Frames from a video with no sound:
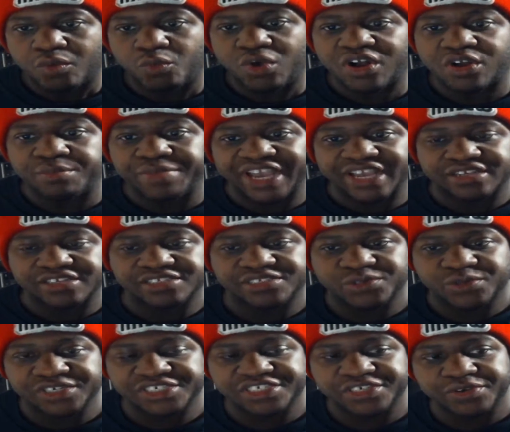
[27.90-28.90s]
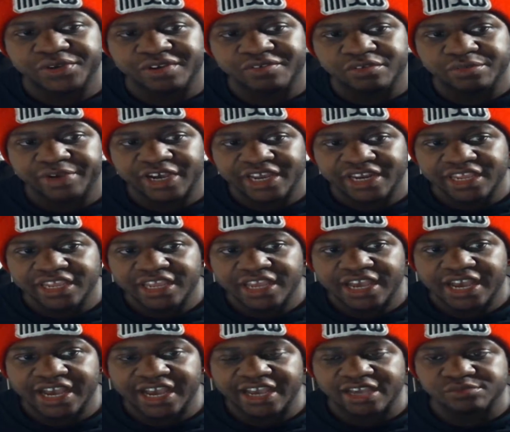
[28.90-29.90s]
Welcome back to Source U, everybody.
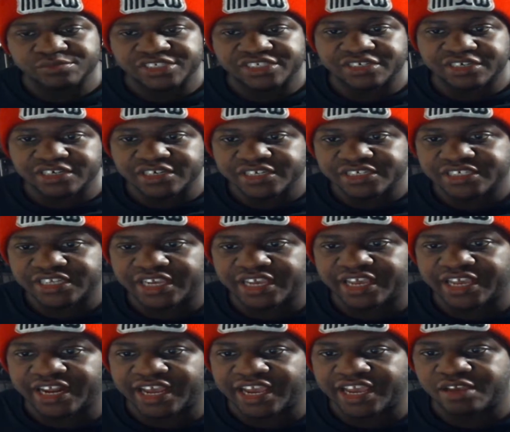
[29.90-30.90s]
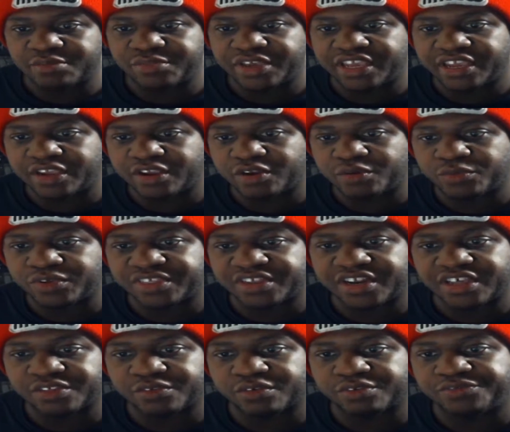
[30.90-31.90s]
I am Serge, and I am here with
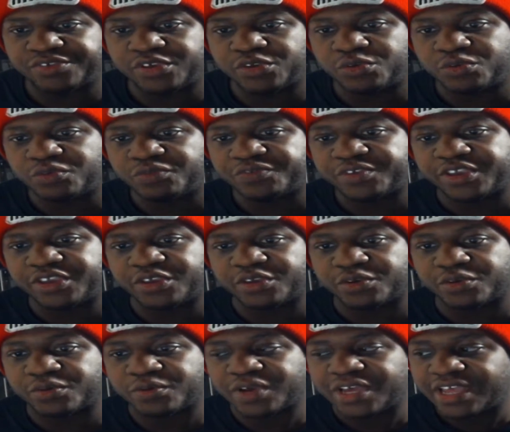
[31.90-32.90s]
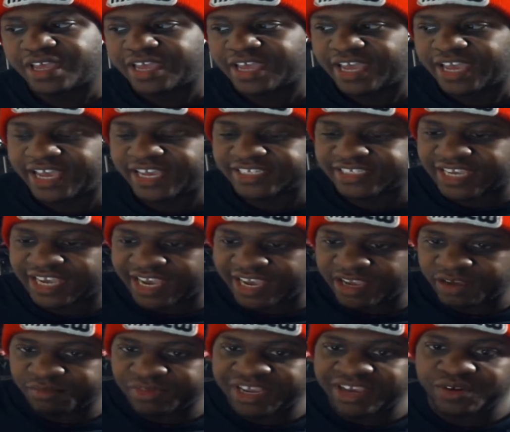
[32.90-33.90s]
another review for you, as I
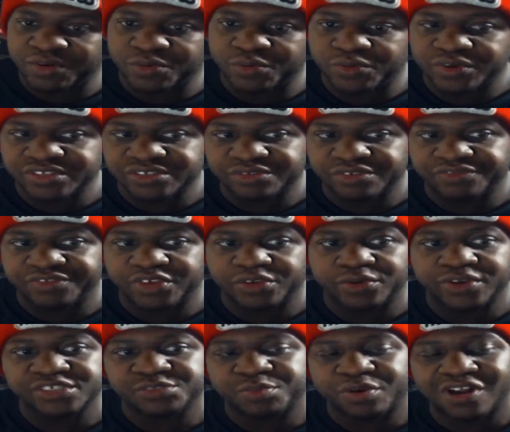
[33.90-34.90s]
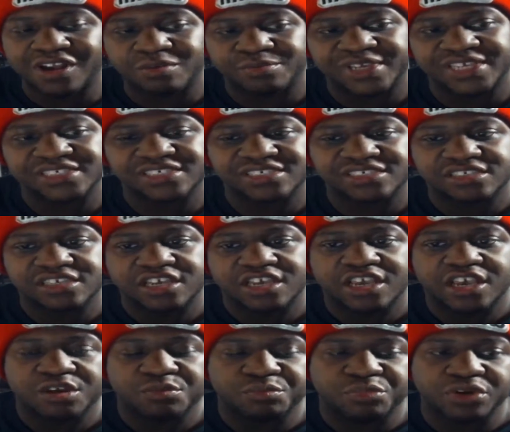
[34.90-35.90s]
am now going to review, as promised,
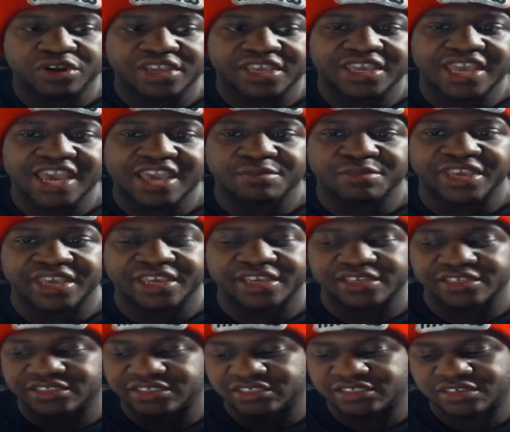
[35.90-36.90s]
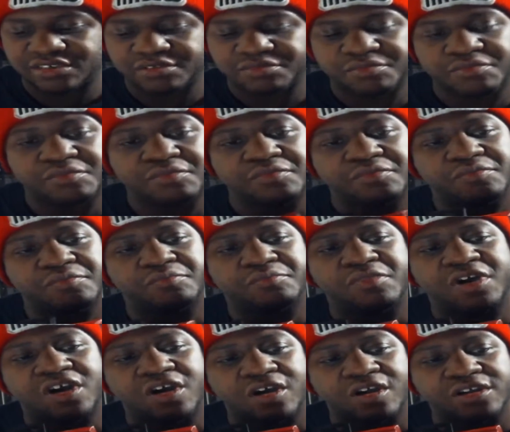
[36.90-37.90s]
Brook Gaming's
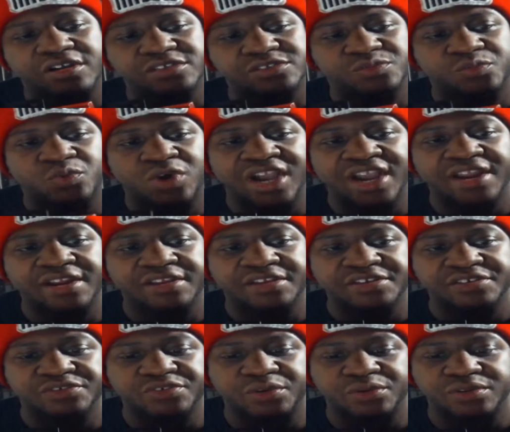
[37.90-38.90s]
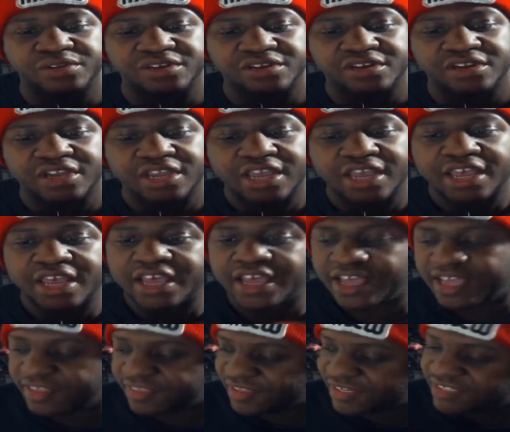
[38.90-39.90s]
Mars Wired Controller.
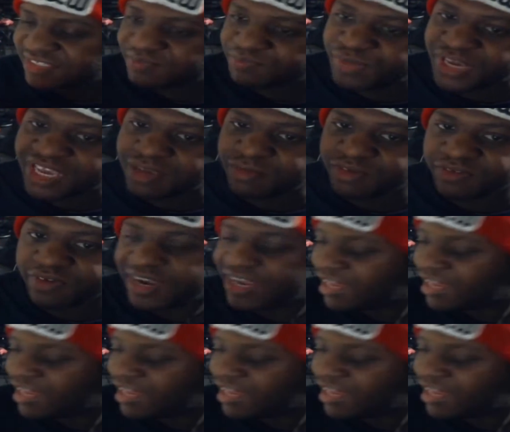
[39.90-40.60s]
This baby right